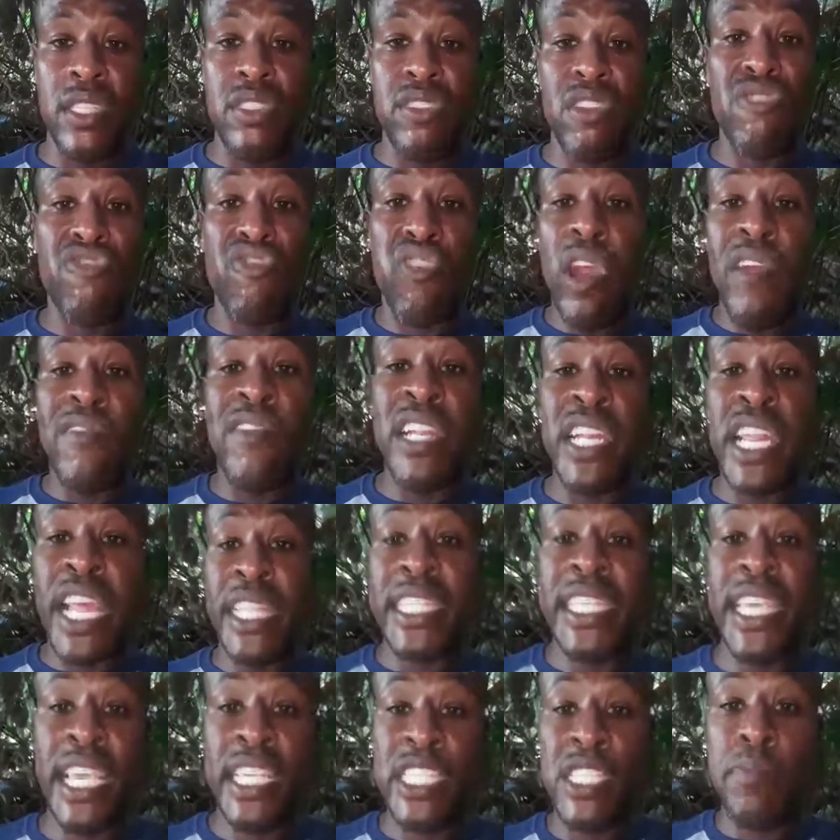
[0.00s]
They're traveling
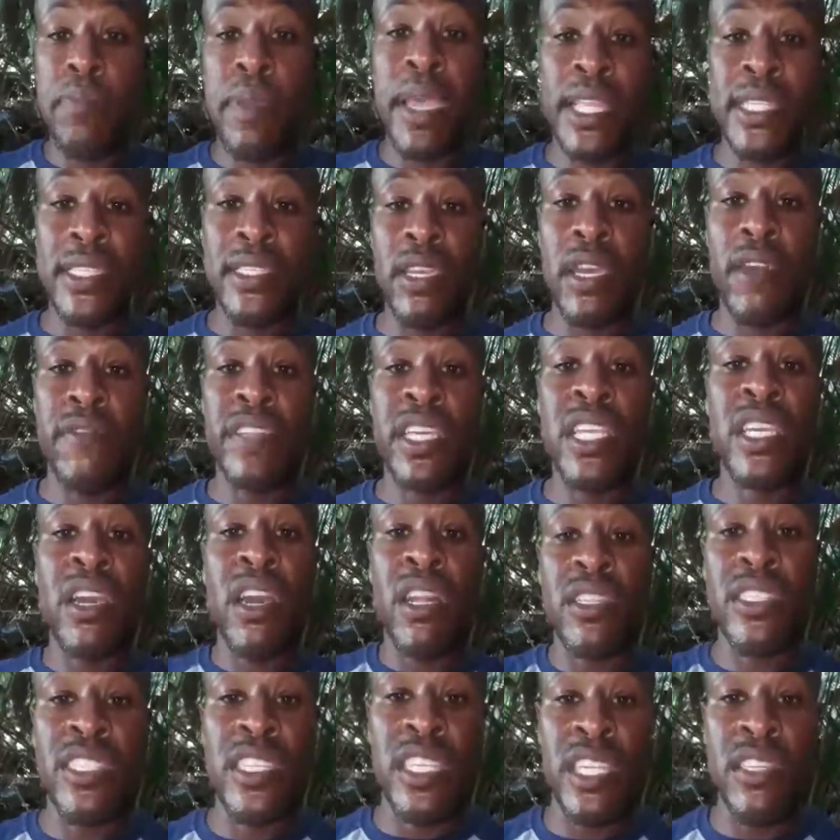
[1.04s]
at the expense of the
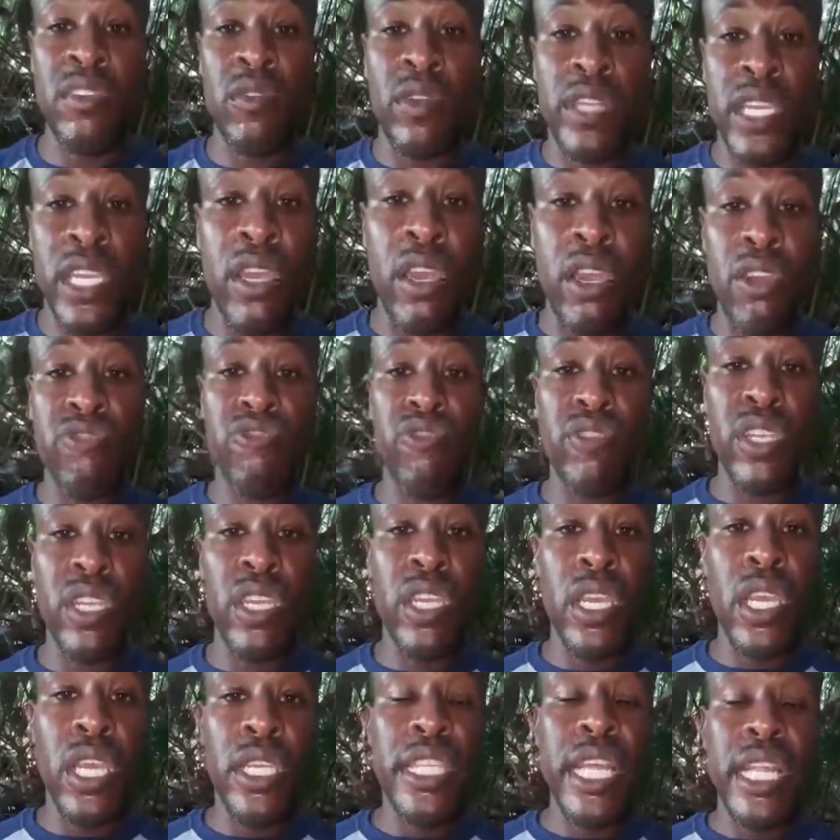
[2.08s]
continent or the country
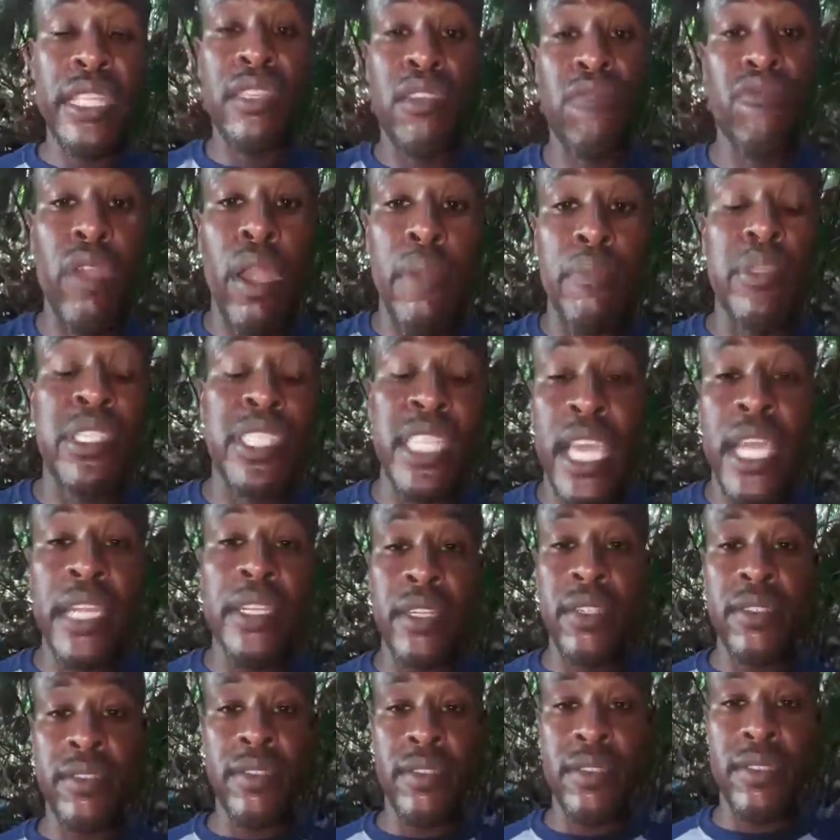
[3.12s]
that they're
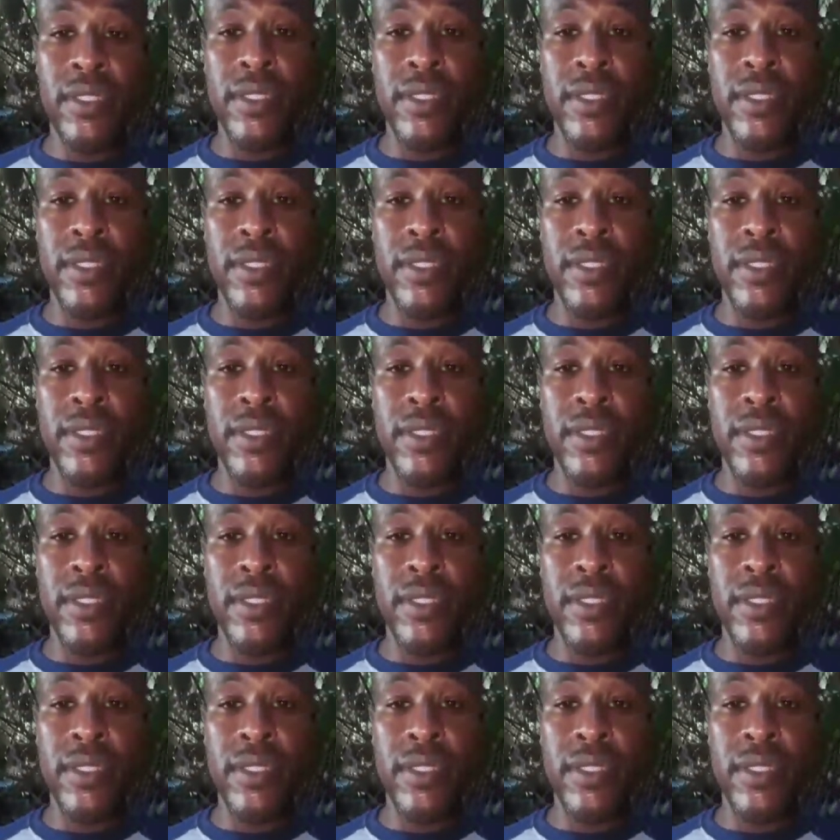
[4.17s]
representing.